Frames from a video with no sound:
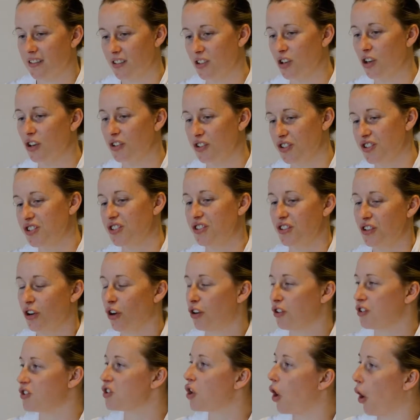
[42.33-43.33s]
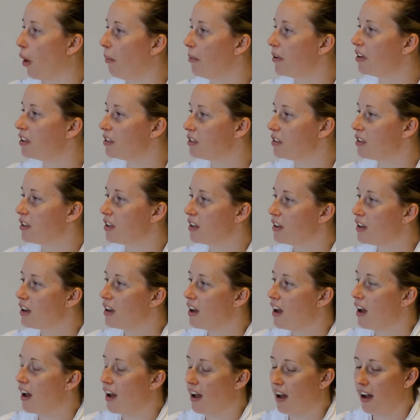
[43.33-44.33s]
not as common,
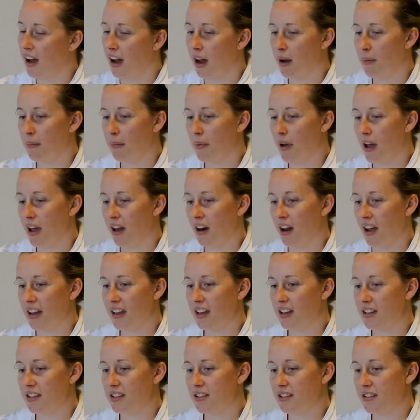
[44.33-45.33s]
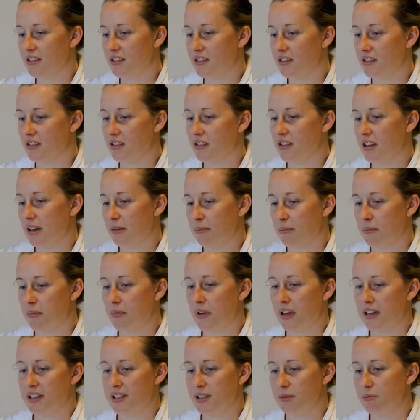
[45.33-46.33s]
and I guess
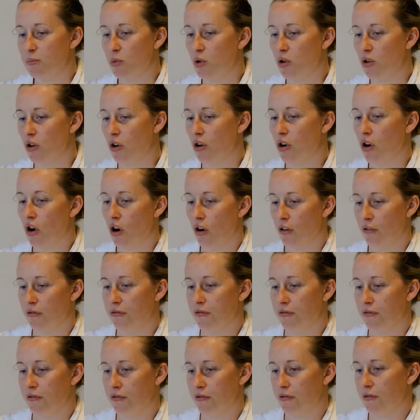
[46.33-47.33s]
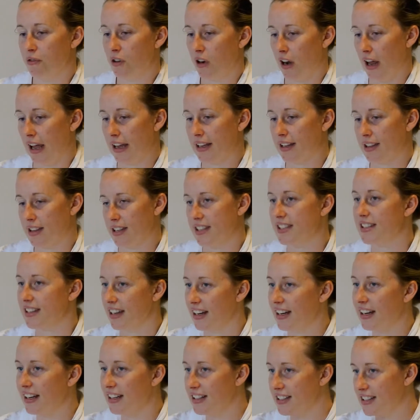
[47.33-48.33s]
it's more of like the
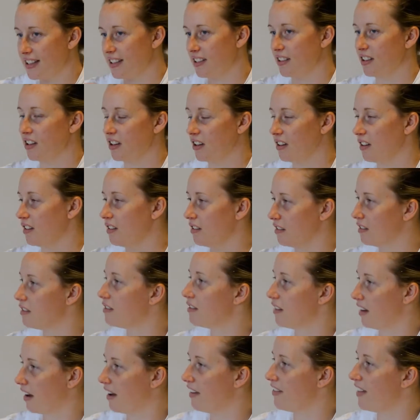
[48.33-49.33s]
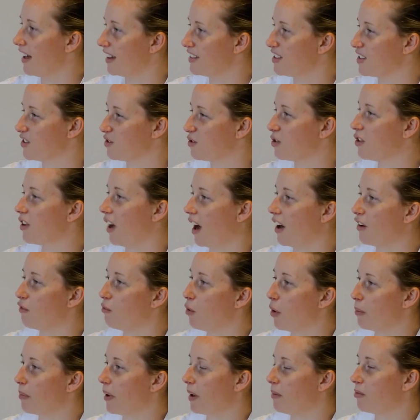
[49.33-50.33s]
seeds and that's kind
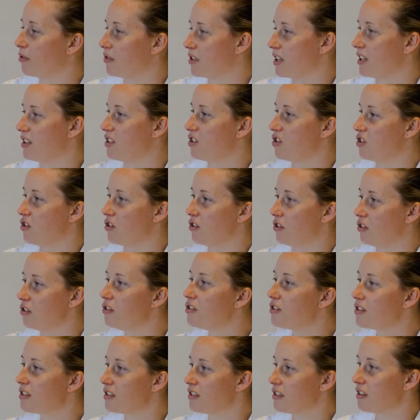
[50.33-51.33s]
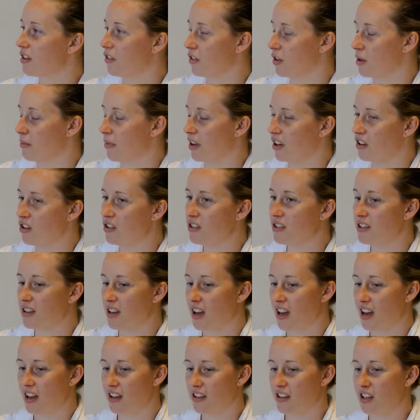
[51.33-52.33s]
of what people tend to use on the menus.
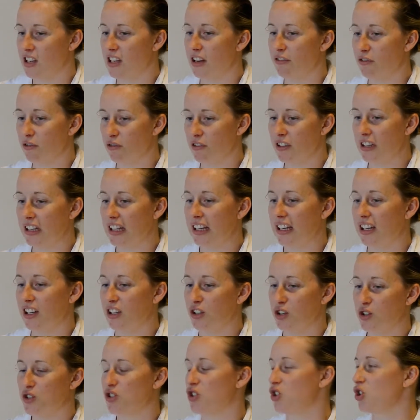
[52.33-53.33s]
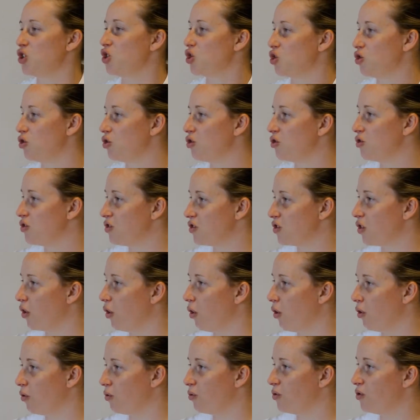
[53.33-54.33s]
You never really use the juice
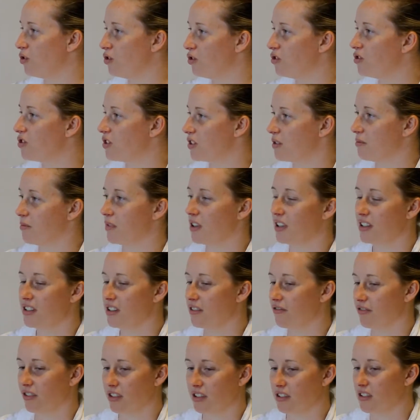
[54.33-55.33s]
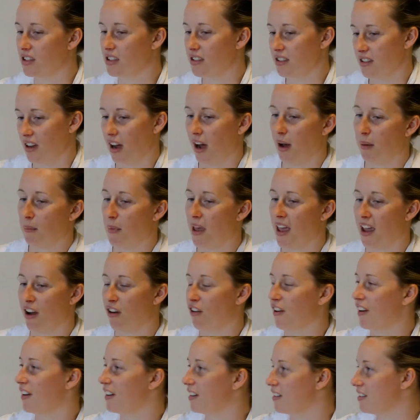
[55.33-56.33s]
or used to in different
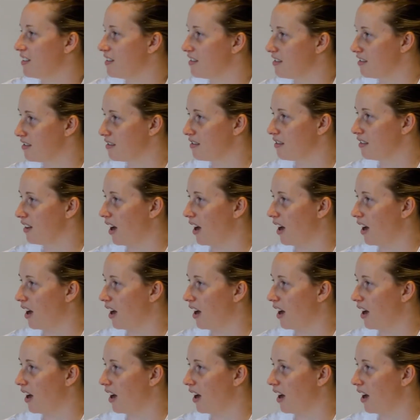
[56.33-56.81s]
areas,